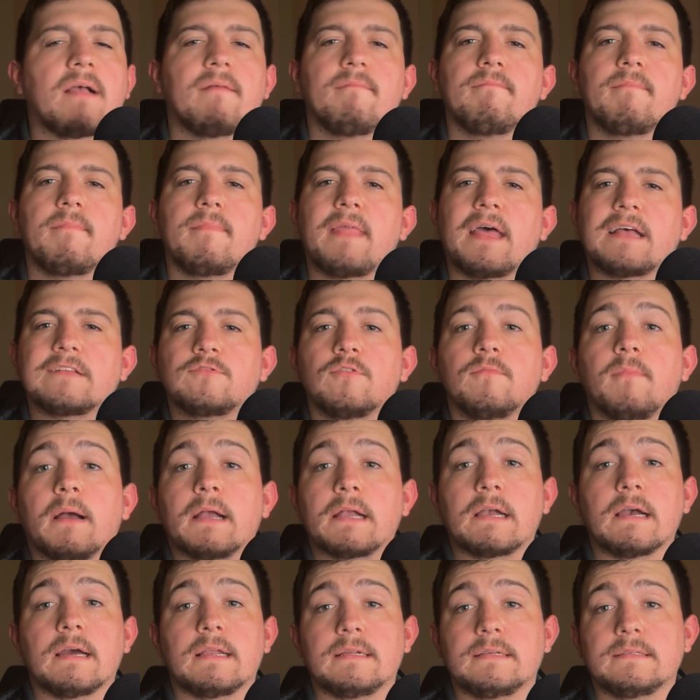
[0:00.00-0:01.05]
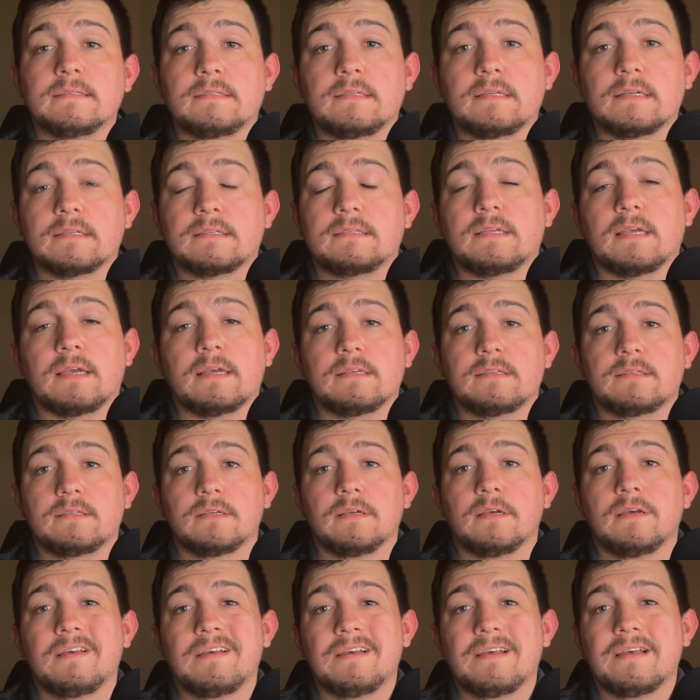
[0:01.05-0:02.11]
That's what my gut instinct says.
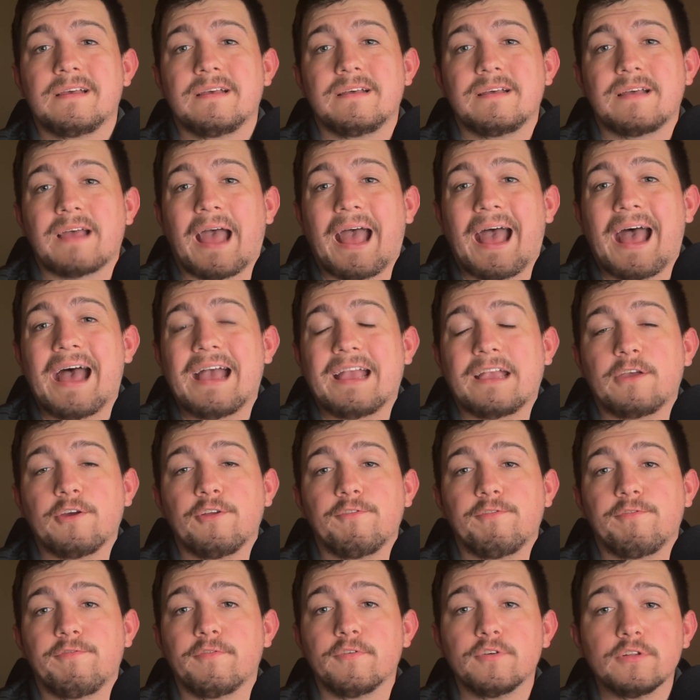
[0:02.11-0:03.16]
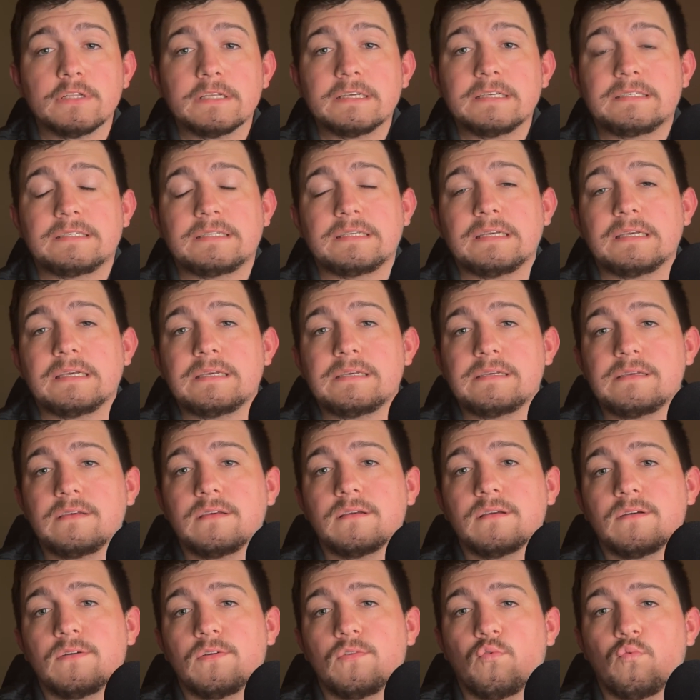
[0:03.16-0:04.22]
I could fully see
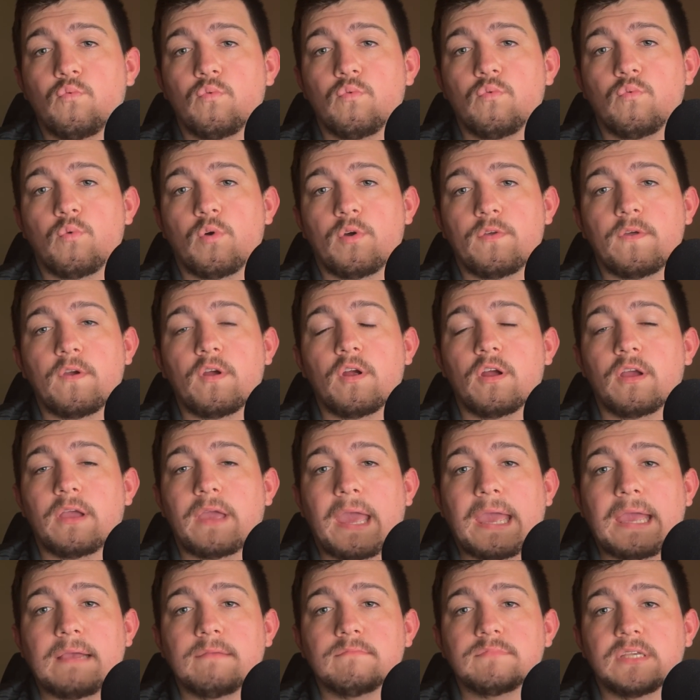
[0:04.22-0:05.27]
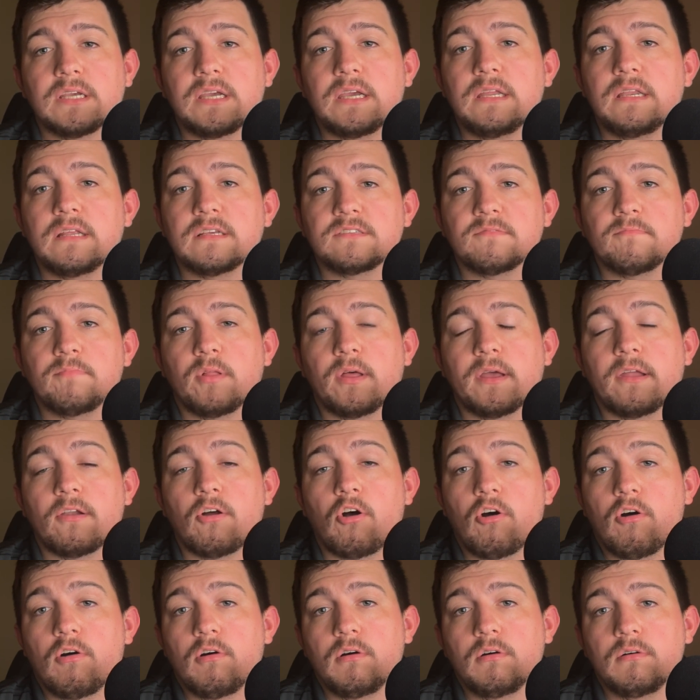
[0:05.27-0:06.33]
where there are games that he doesn't play at
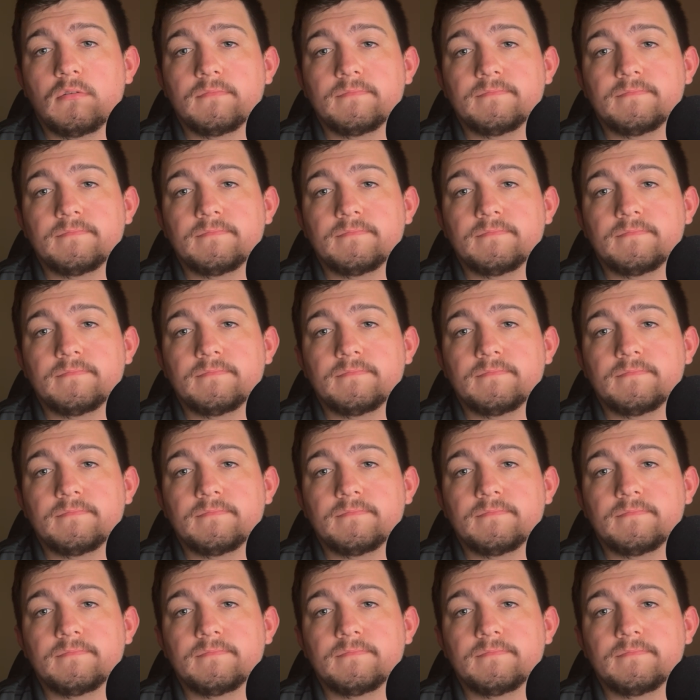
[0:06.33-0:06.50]
all.